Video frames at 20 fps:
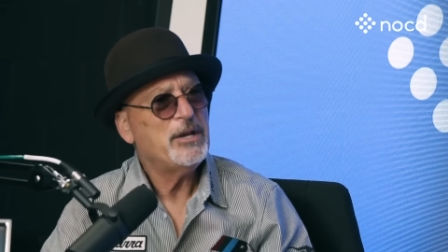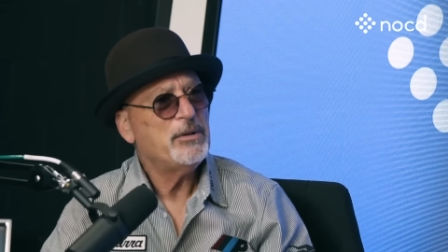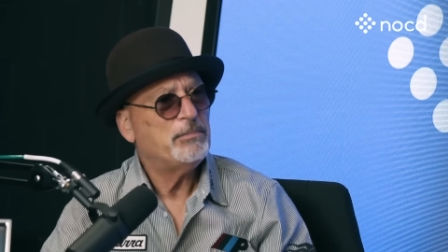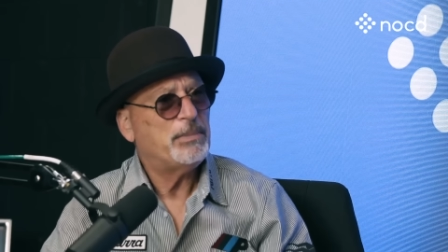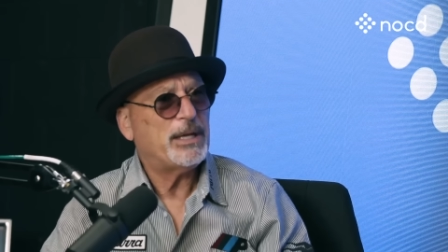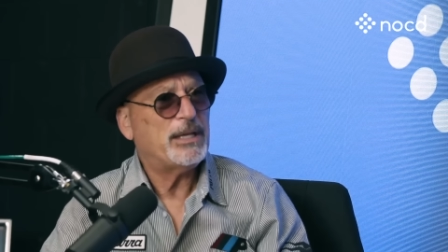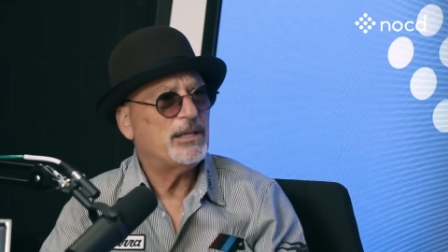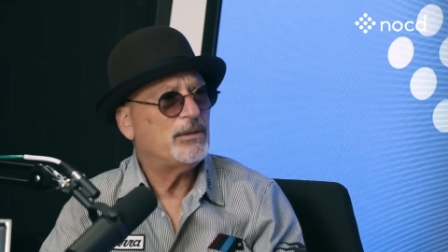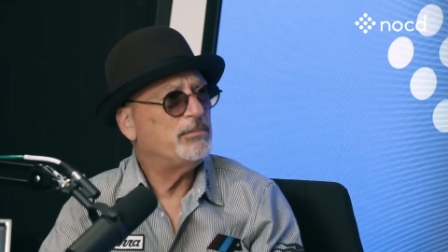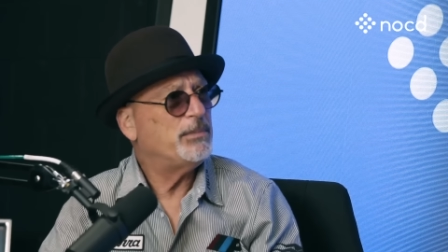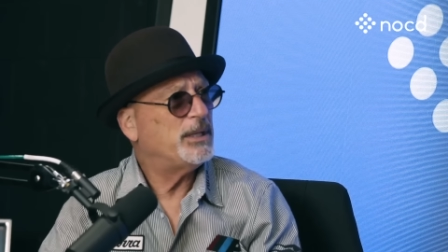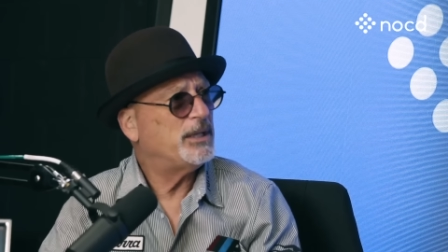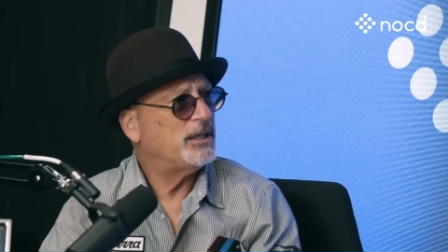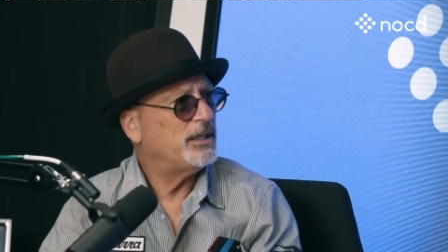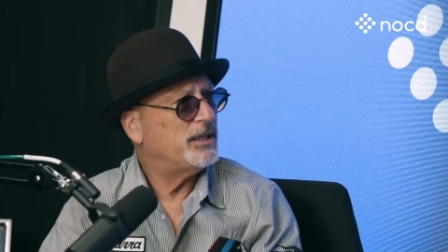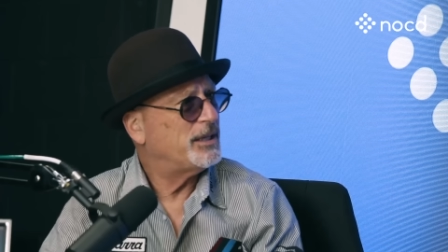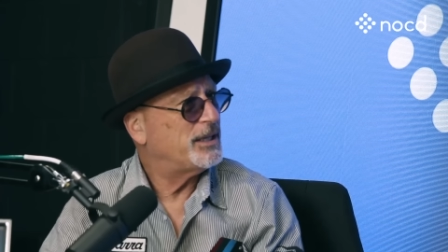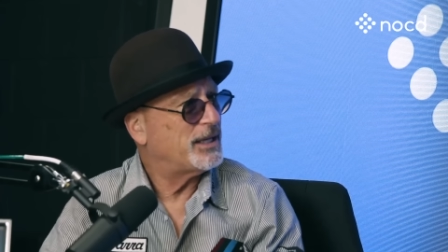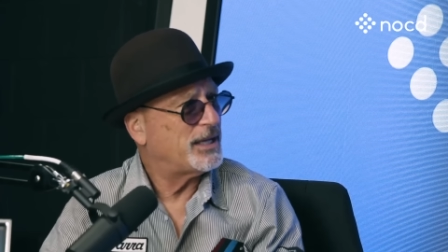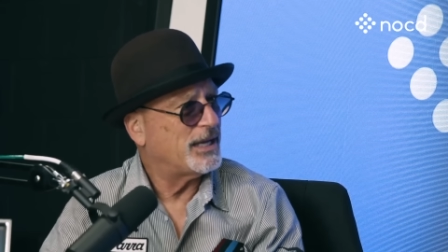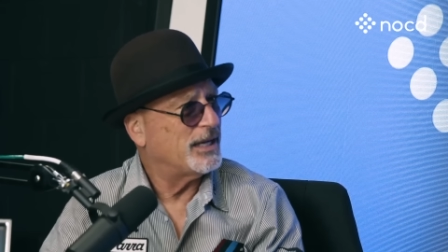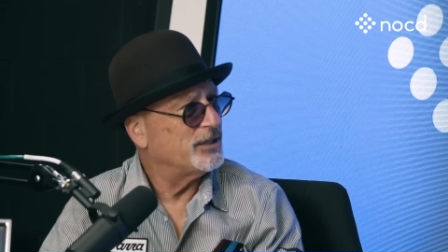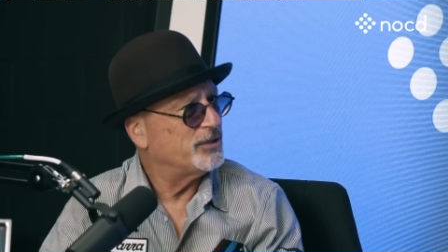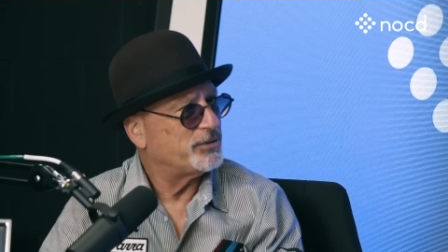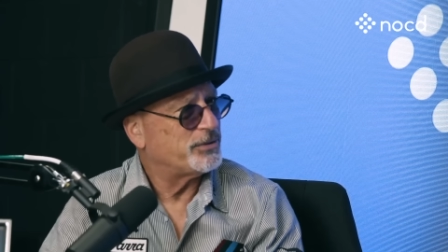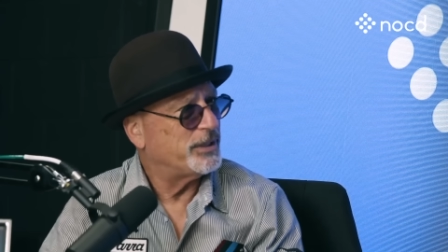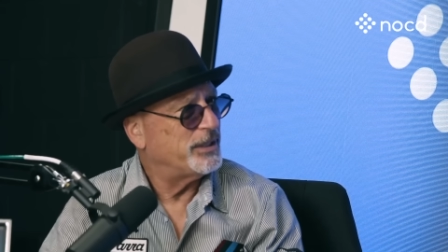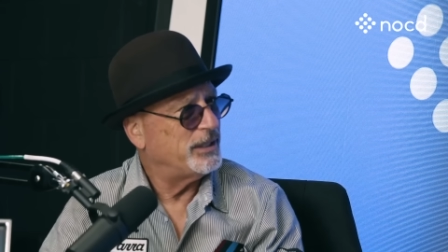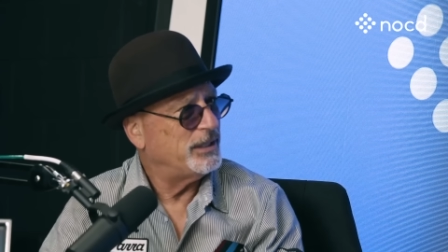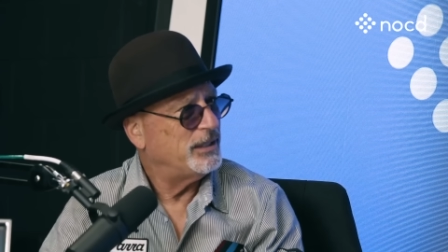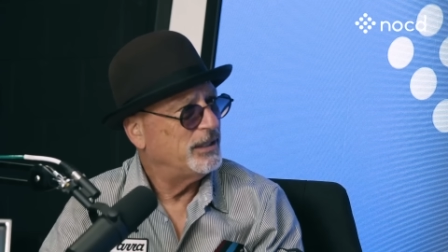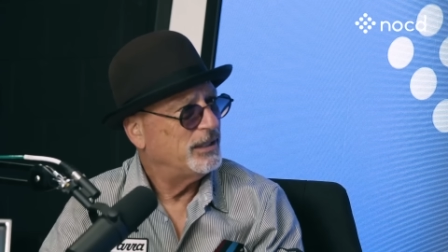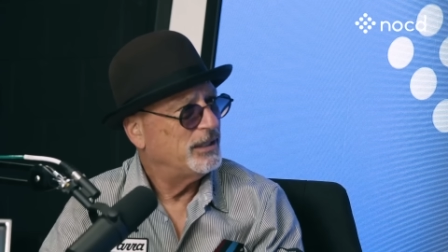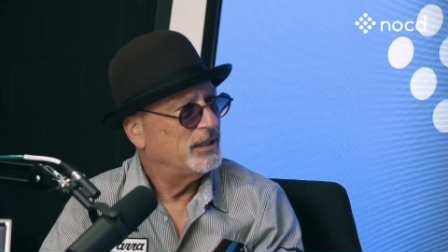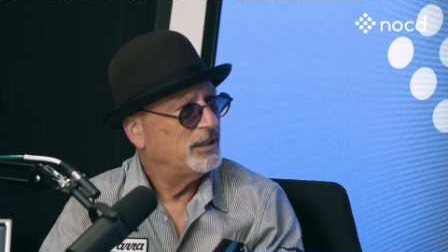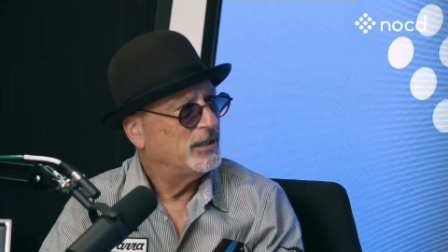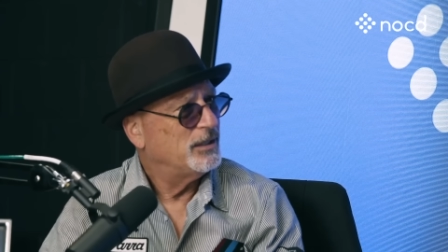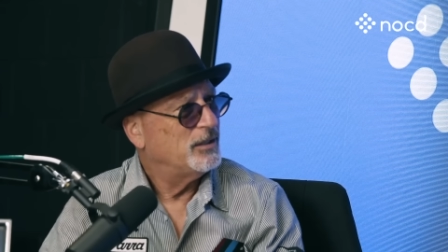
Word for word: But in the middle of the country, sure.